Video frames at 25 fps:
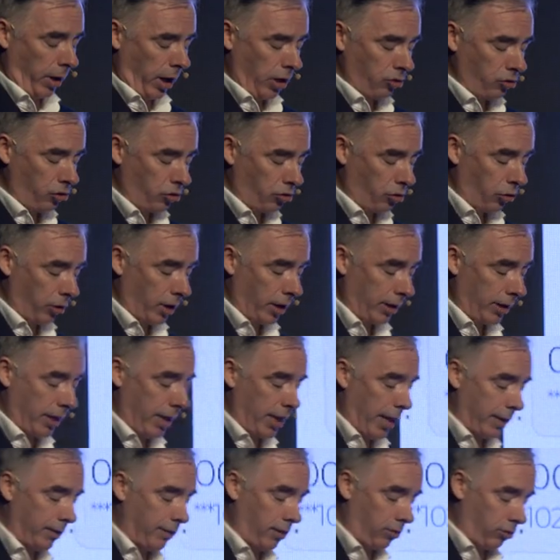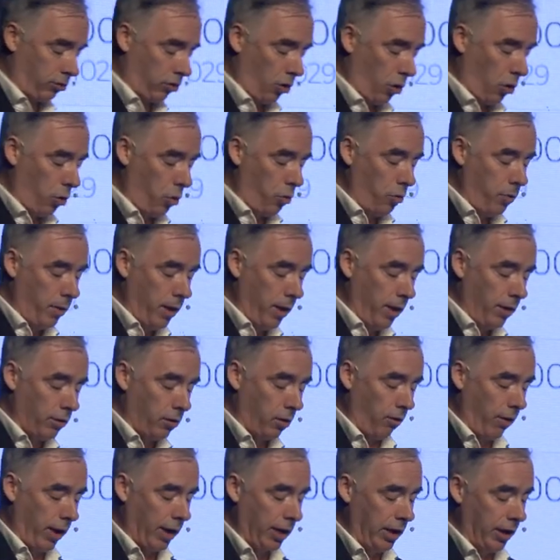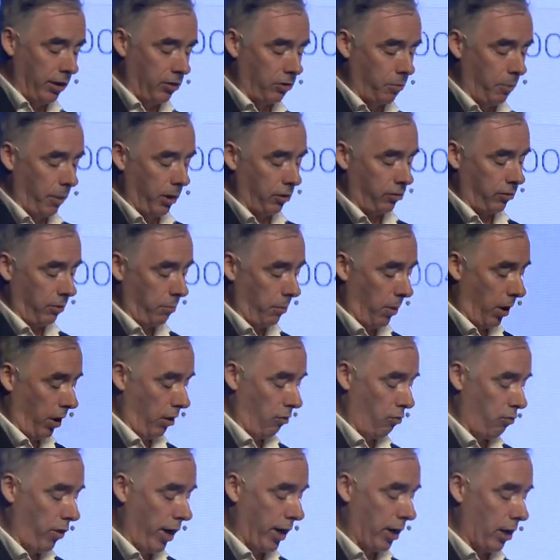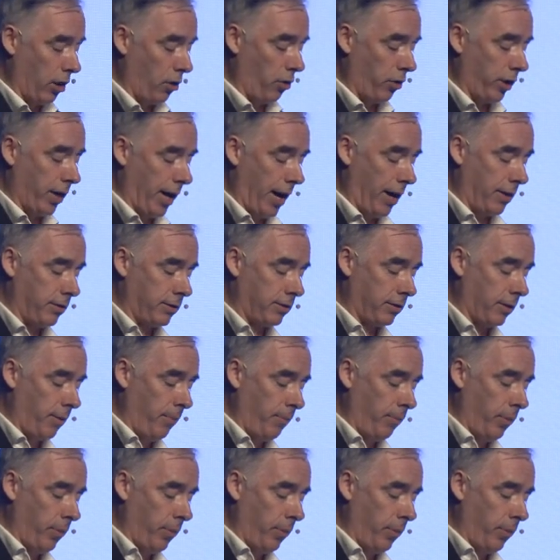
but I'm just going to let this go directly into my, my regular account.